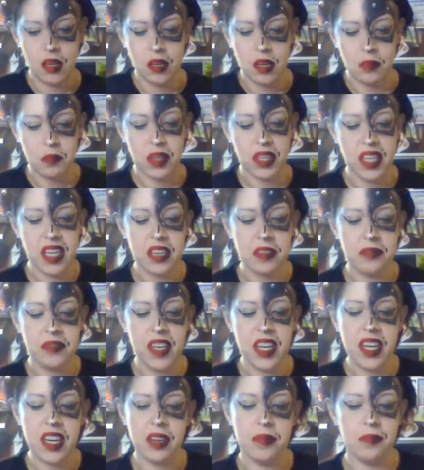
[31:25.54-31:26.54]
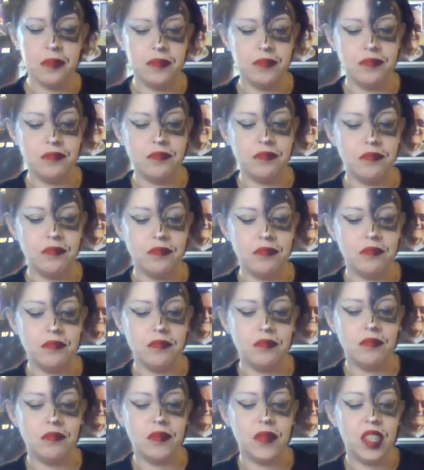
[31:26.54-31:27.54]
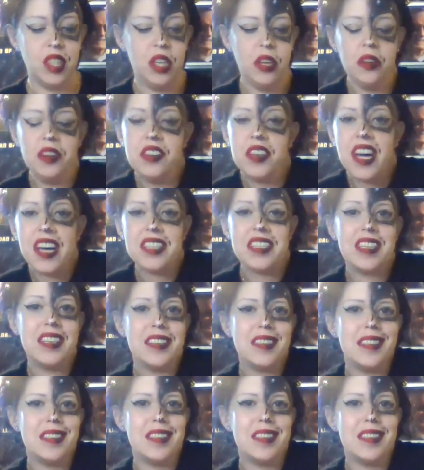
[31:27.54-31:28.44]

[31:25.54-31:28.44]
But they defeat him, utilizing...